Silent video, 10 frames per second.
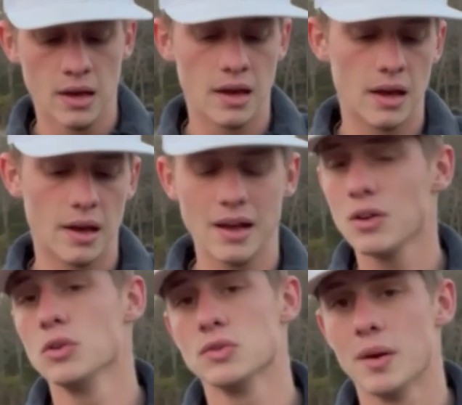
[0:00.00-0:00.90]
I
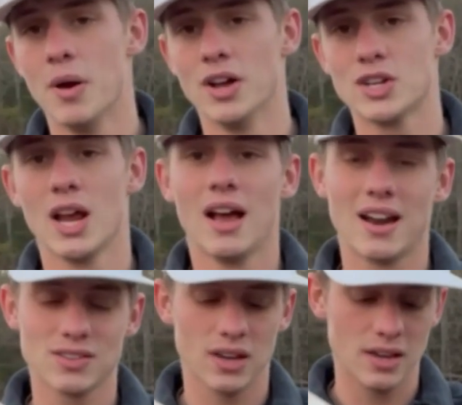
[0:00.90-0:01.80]
don't use that much.
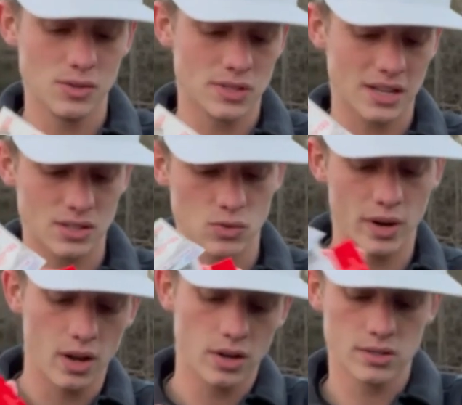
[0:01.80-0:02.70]
Honestly, I use Texas
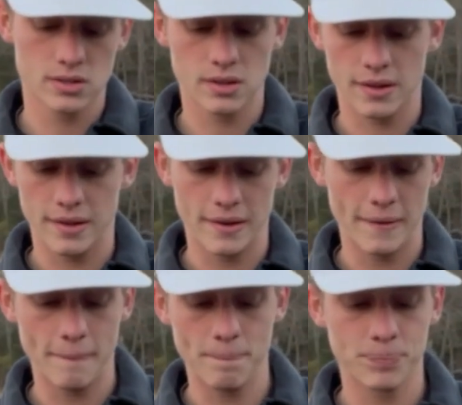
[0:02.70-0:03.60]
rig hooks,
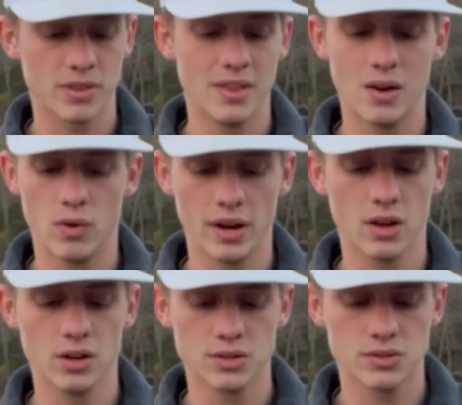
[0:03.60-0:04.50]
Ned rig
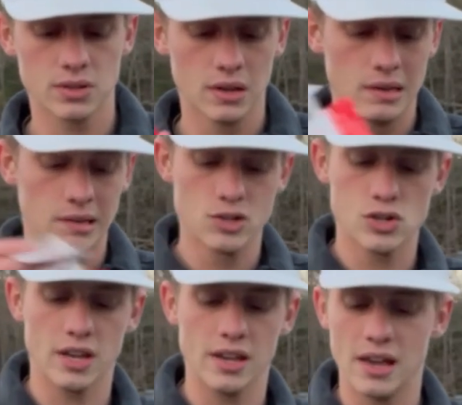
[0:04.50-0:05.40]
hooks,
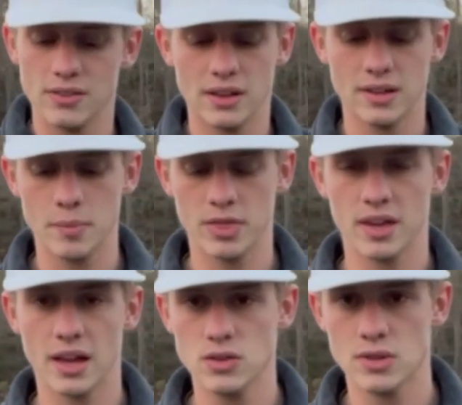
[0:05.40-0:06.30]
shaky heads, that type of
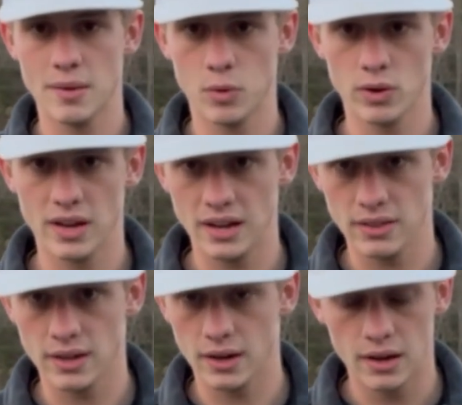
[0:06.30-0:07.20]
thing. I use that more than
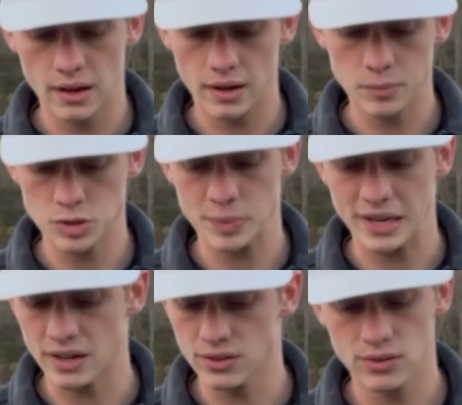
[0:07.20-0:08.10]
anything just
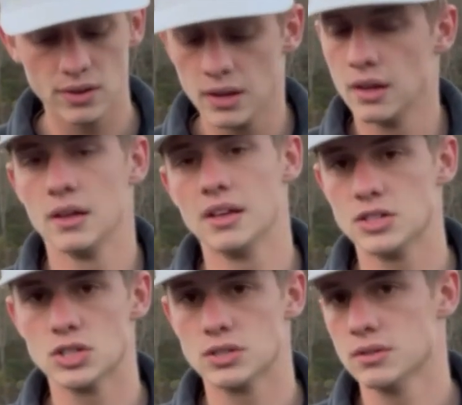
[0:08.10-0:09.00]
because
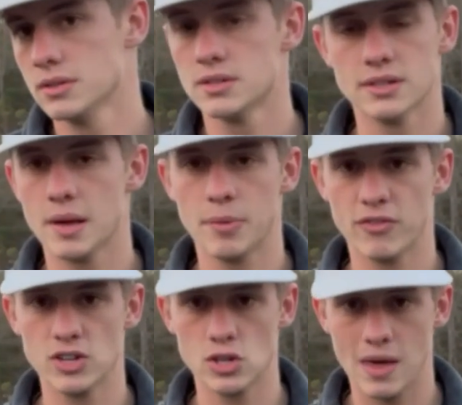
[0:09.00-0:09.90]
it's just the type of
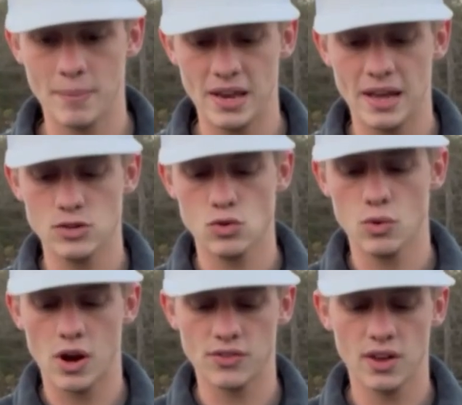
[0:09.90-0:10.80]
fishing that me and Andrew
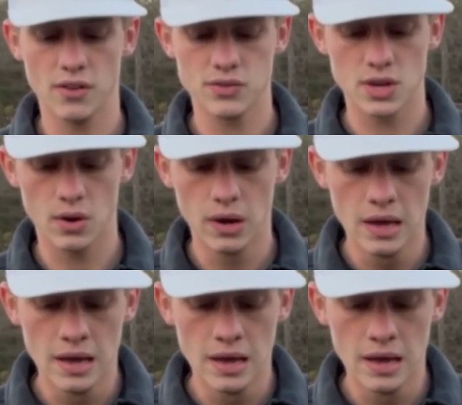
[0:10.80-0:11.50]
do ourselves. So